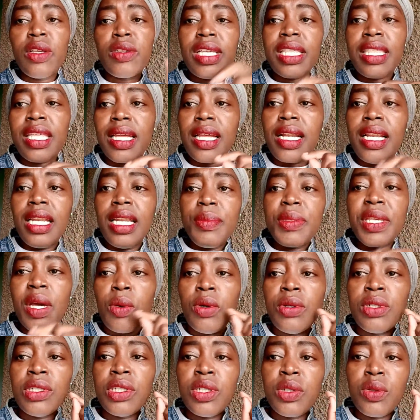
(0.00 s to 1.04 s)
those are the clips I
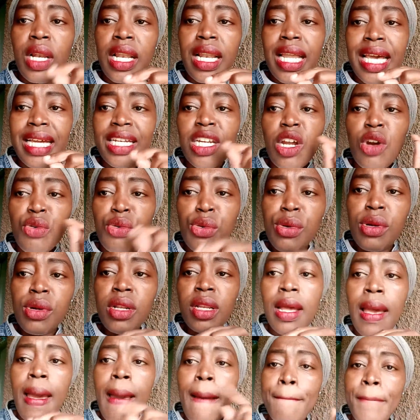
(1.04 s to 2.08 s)
want to let
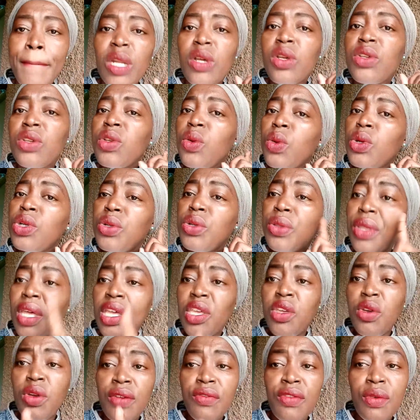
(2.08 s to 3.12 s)
roll but I also want to
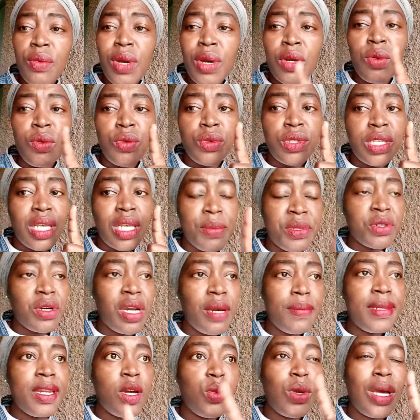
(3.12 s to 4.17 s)
thank you everyone who
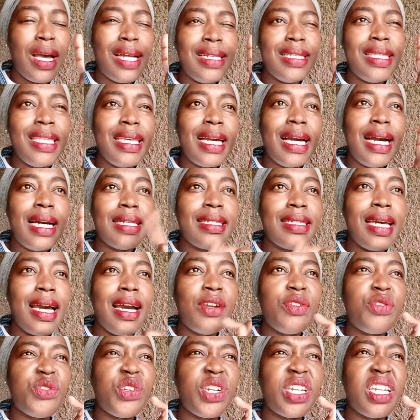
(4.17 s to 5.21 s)
subscribed now we are I think at
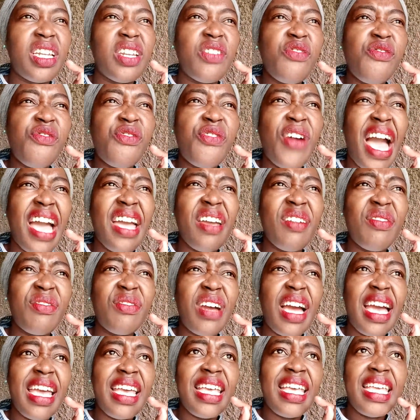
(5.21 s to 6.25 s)
105
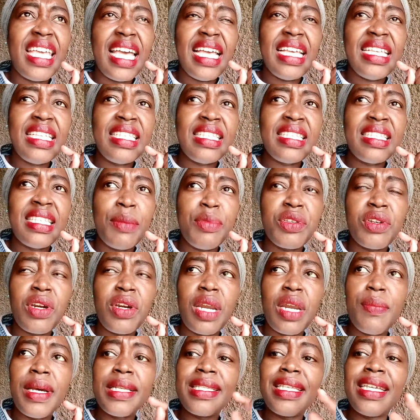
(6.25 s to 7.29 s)
I guess
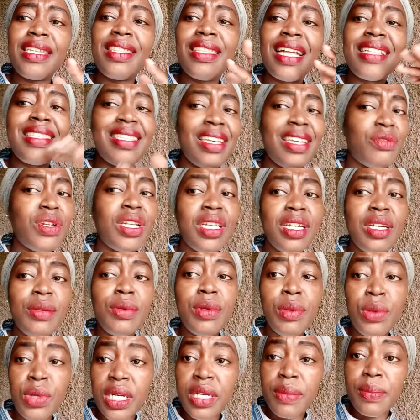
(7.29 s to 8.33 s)
subscribers and that's a really
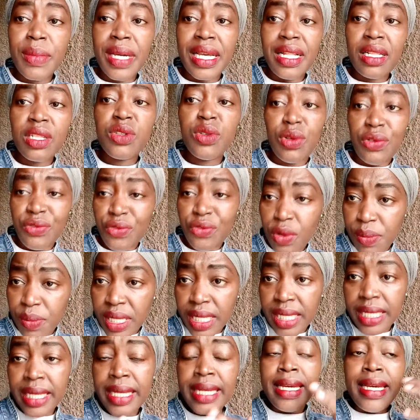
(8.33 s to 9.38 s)
great milestone for
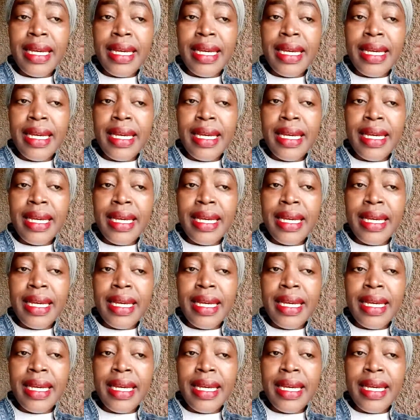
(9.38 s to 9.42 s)
me